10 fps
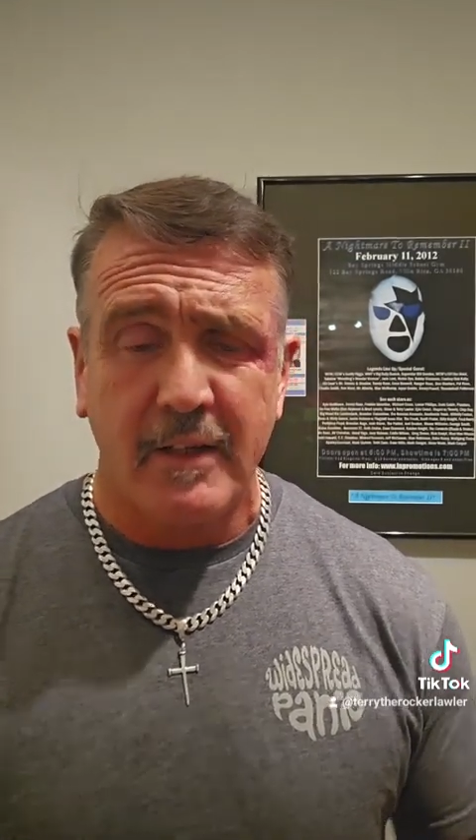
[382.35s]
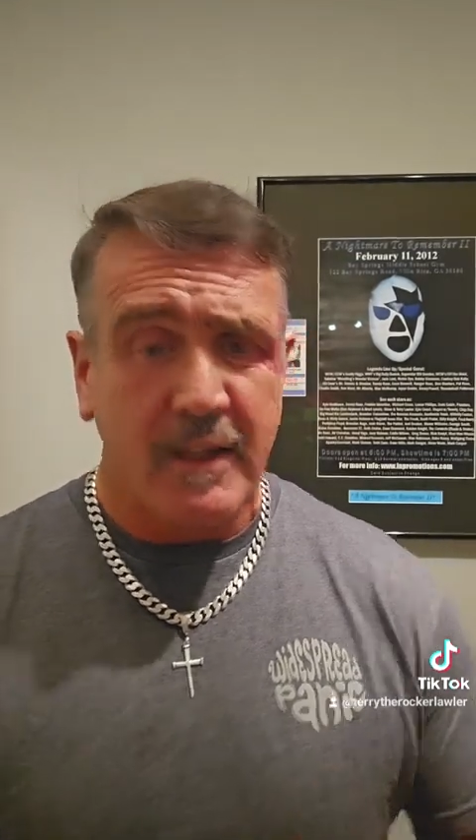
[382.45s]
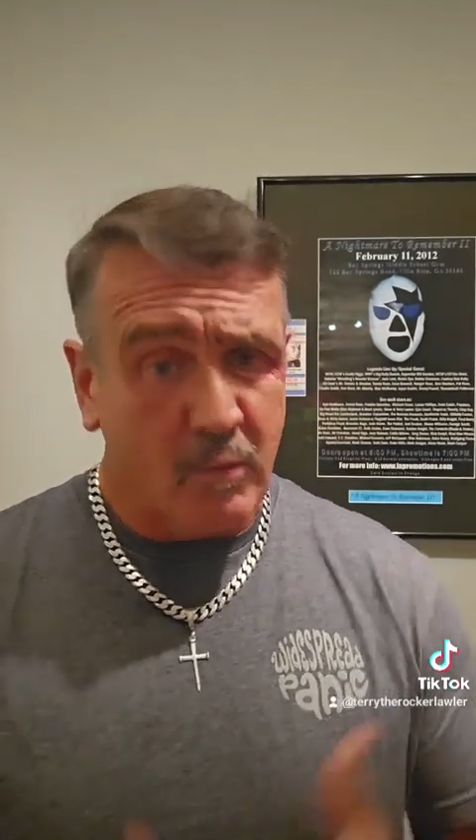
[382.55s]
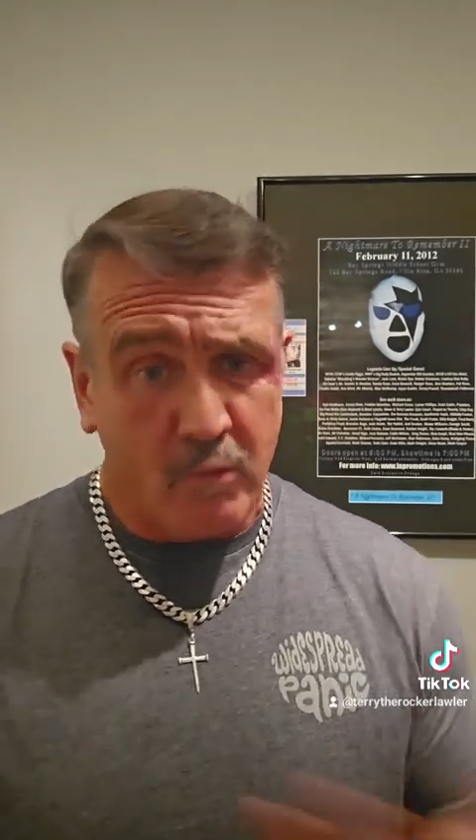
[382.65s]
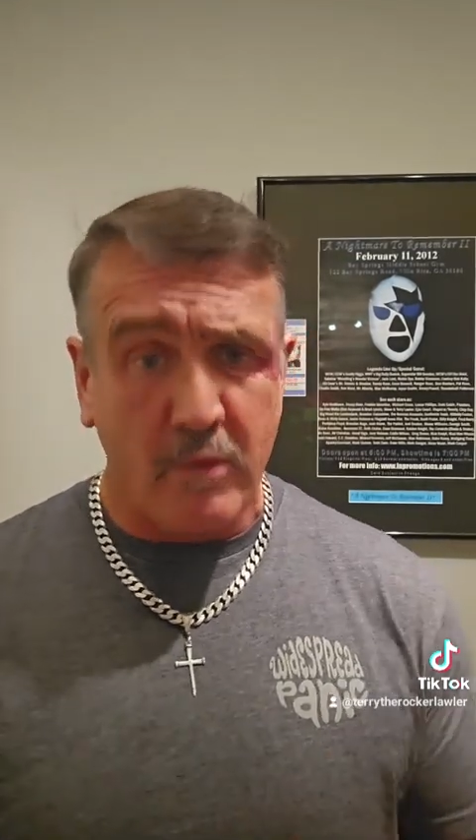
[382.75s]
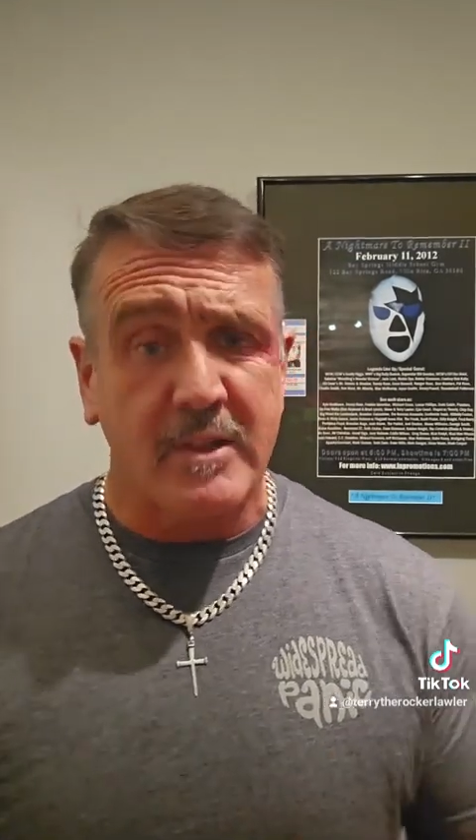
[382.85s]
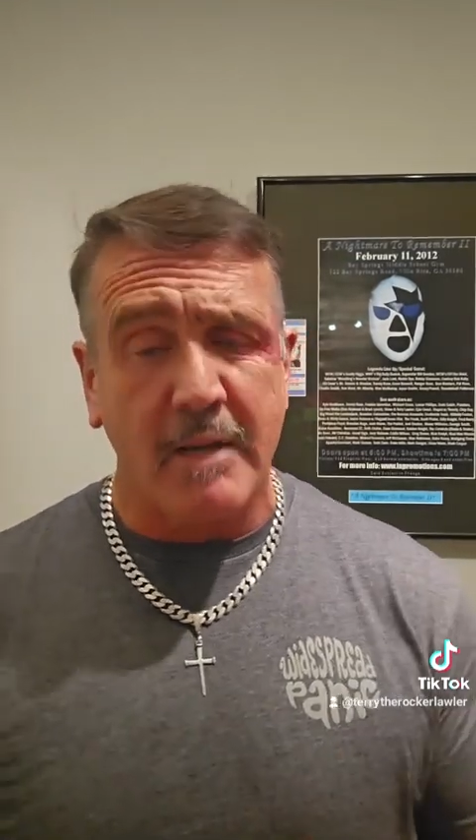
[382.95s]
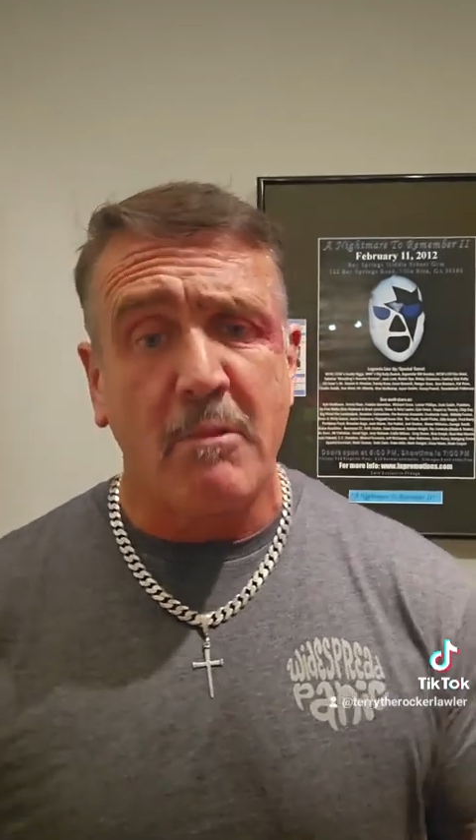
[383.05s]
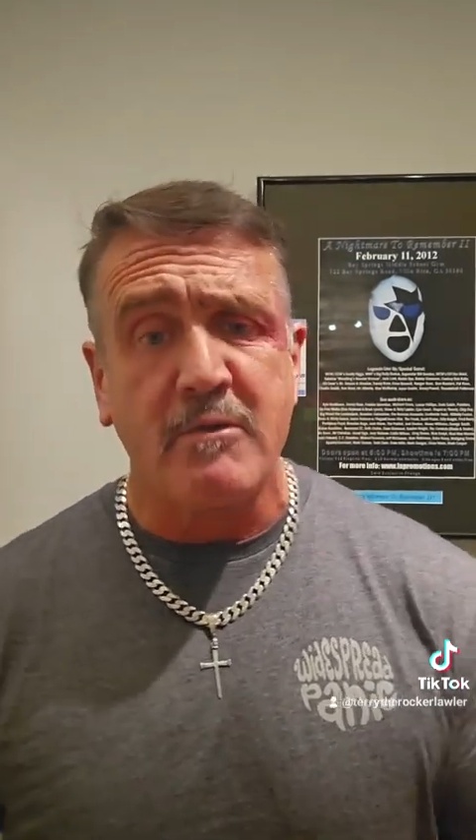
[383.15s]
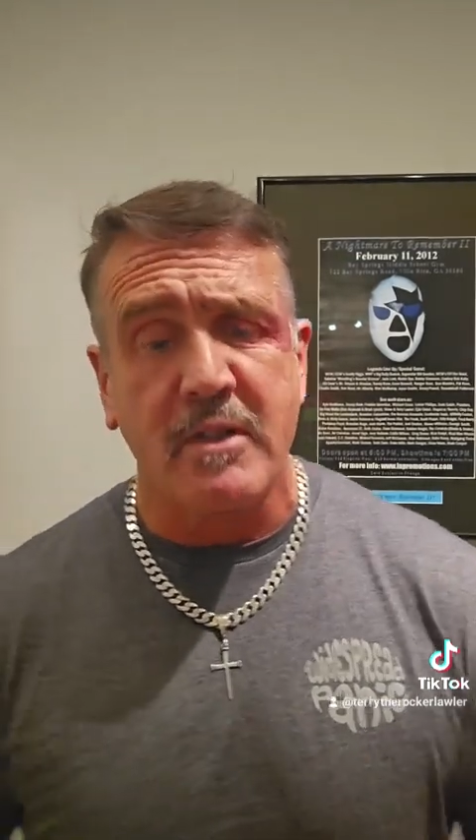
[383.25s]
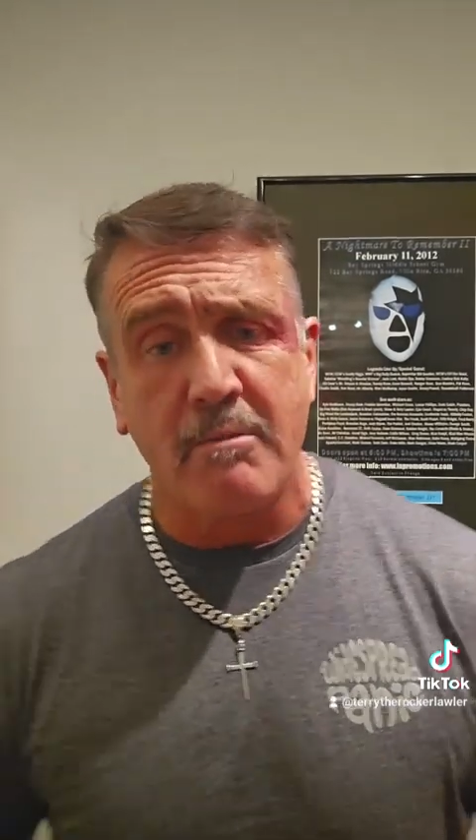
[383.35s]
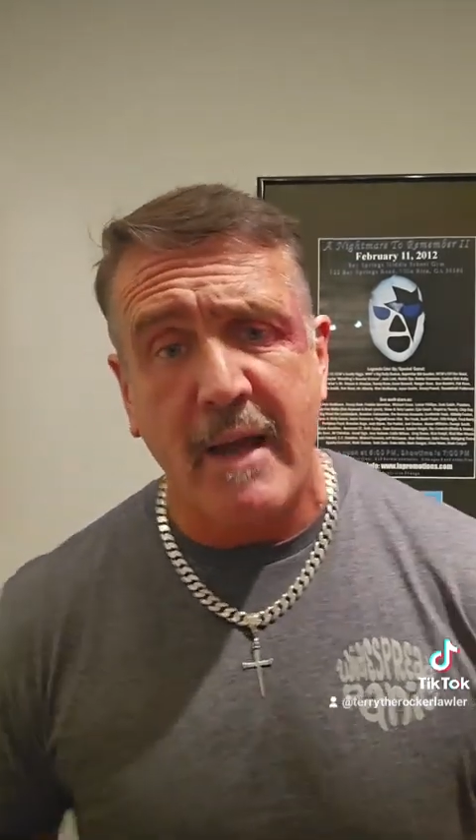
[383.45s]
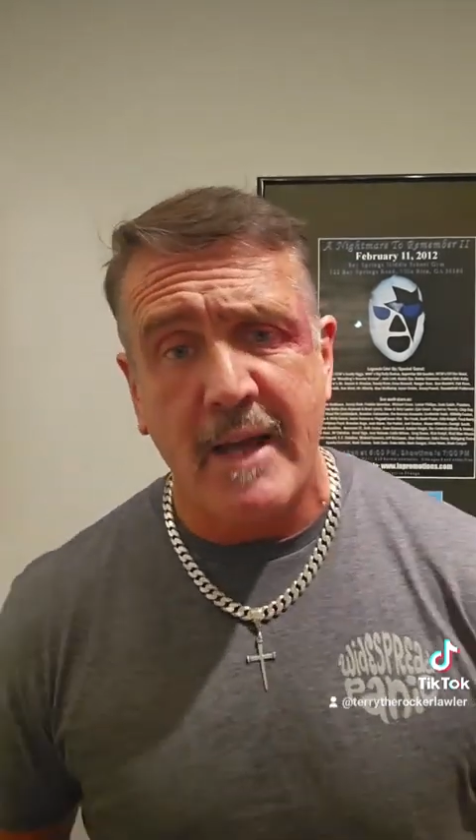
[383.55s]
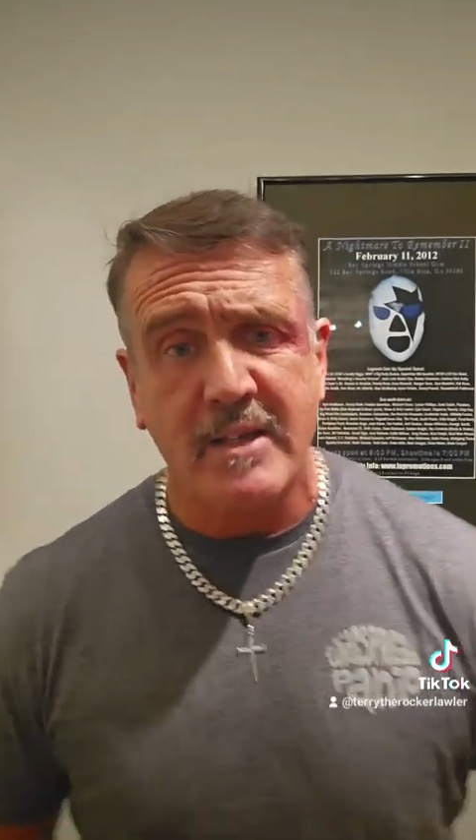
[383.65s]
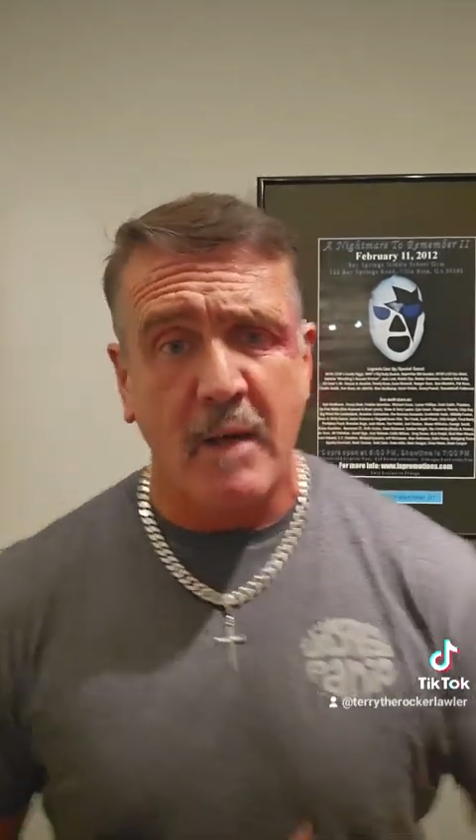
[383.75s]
then we'll take most of the match.